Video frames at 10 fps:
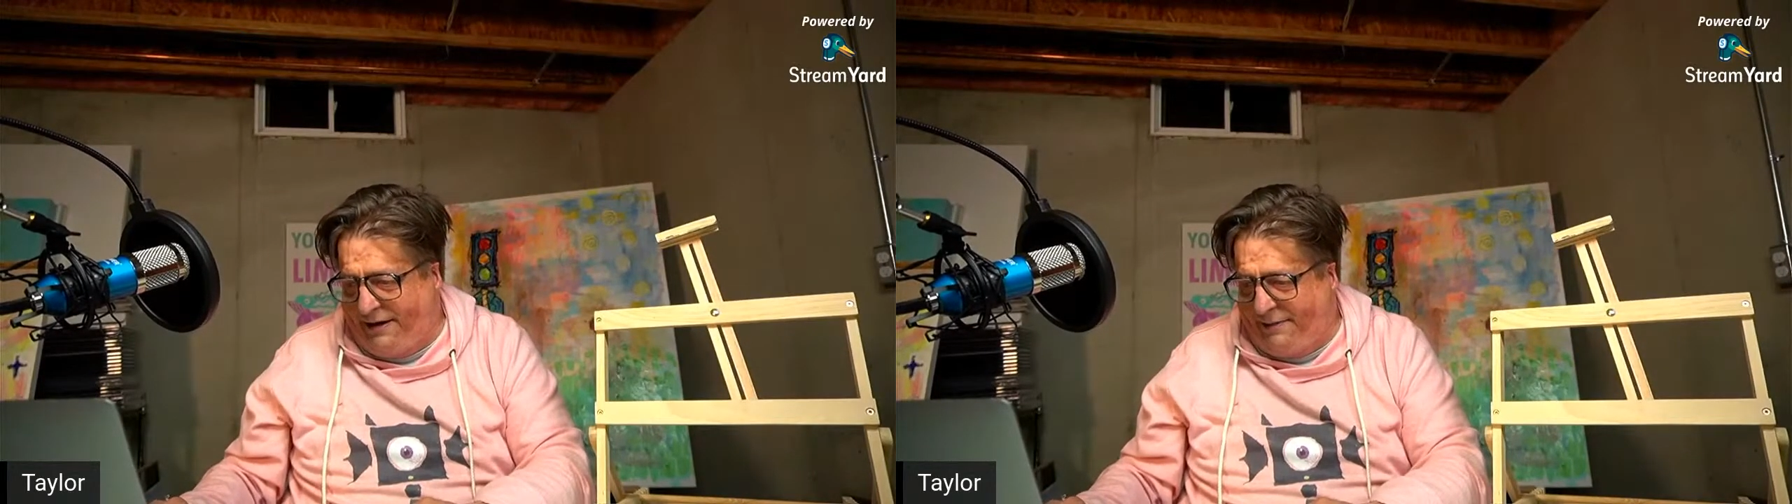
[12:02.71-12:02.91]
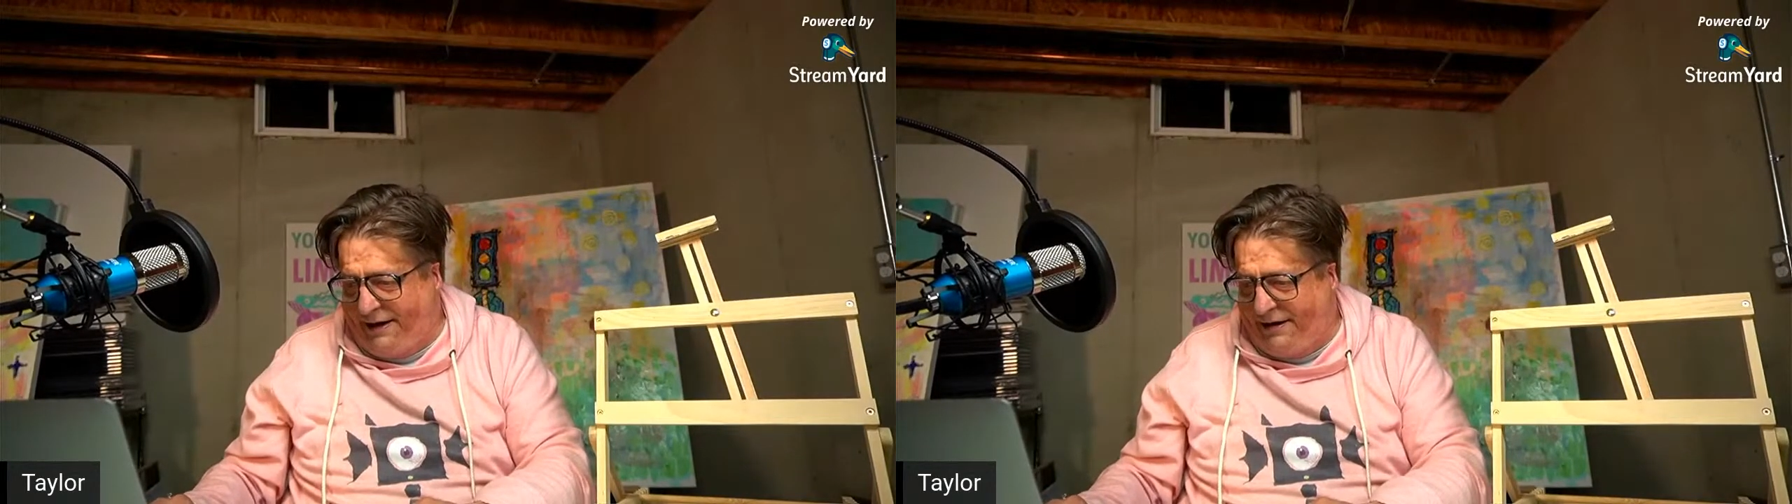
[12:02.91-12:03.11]

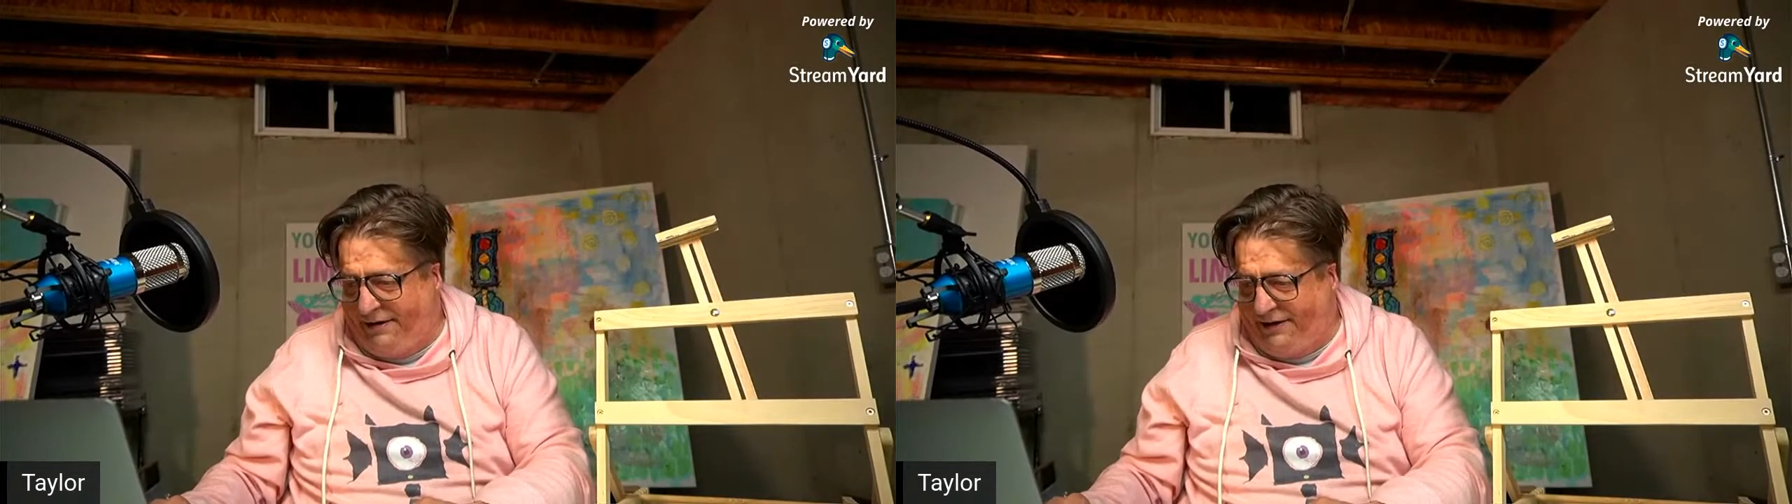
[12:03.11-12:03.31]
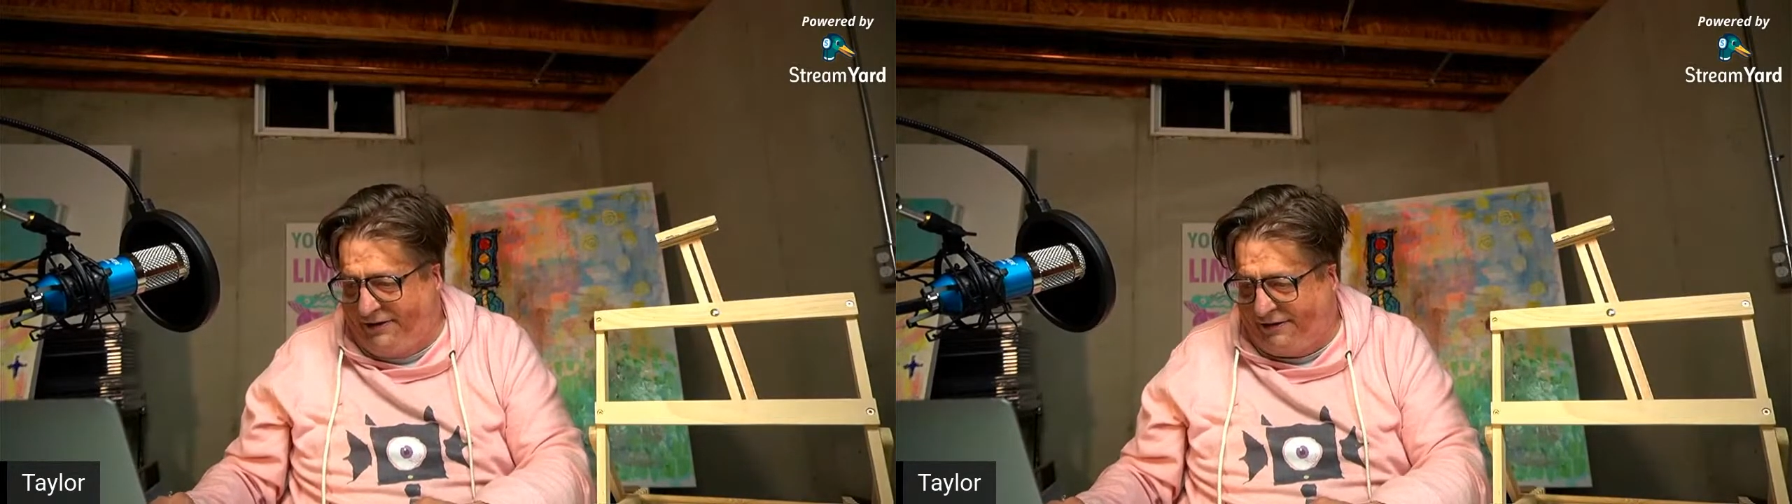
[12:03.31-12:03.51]
my art
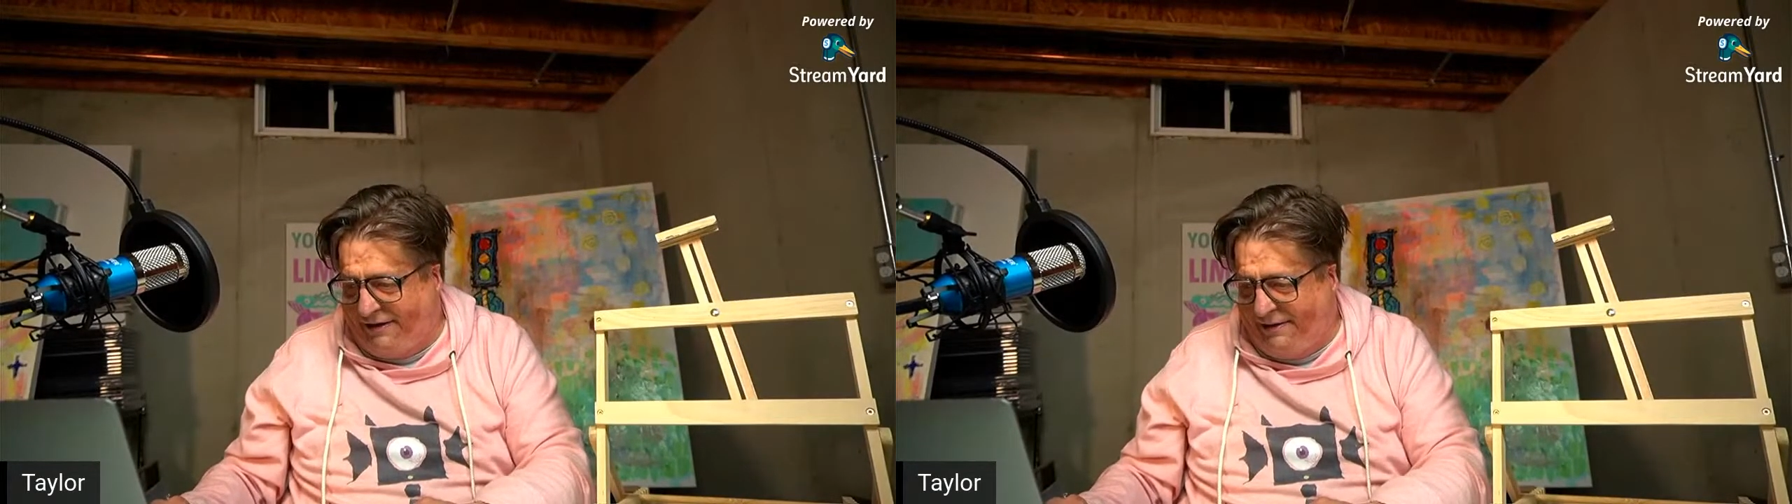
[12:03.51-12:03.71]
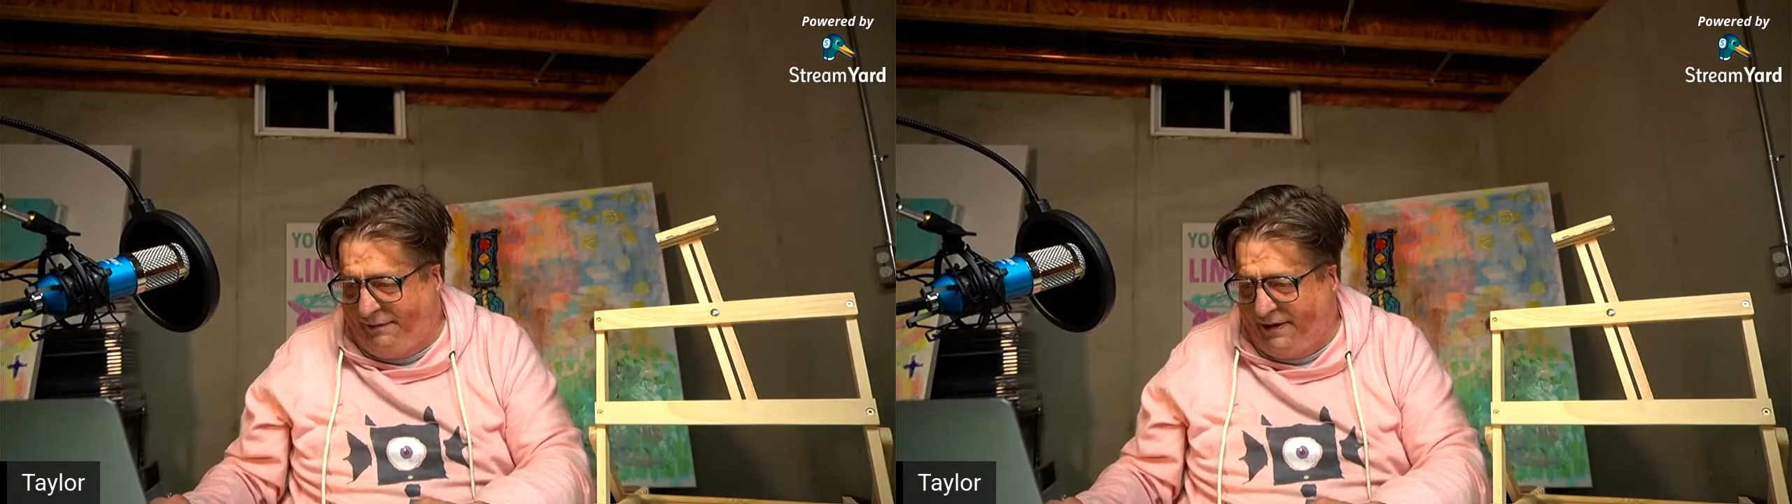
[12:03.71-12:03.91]

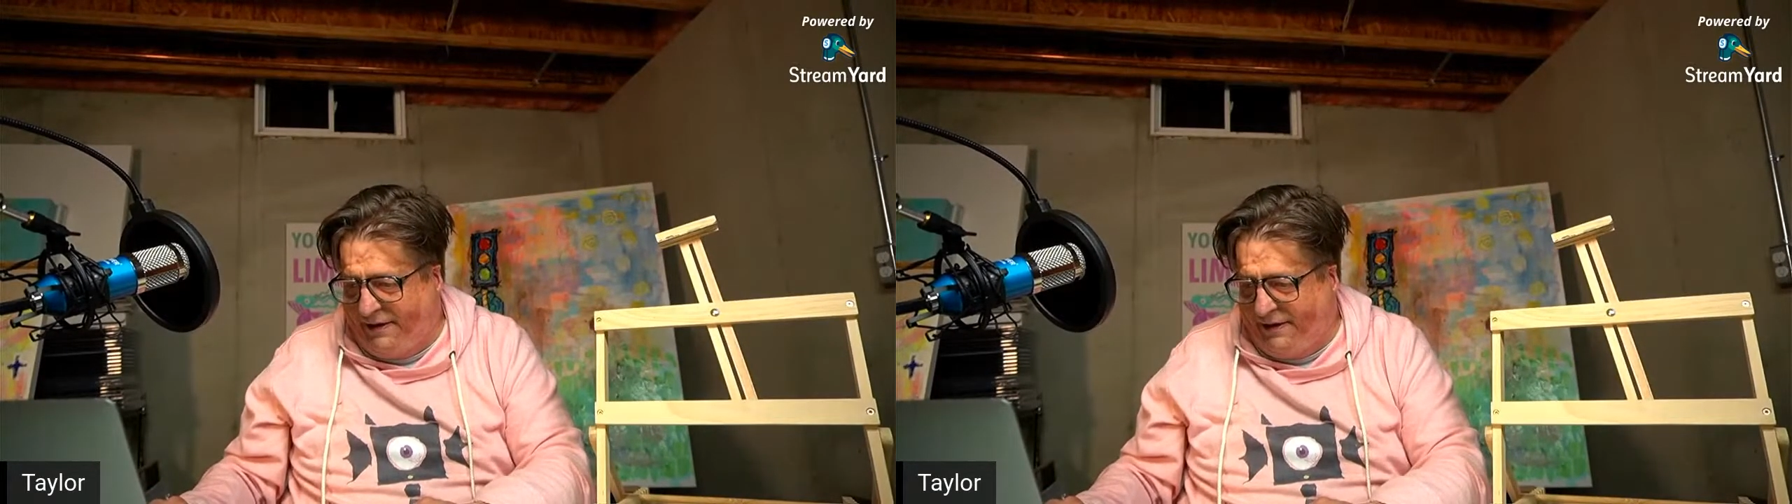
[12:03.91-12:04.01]
Instagram,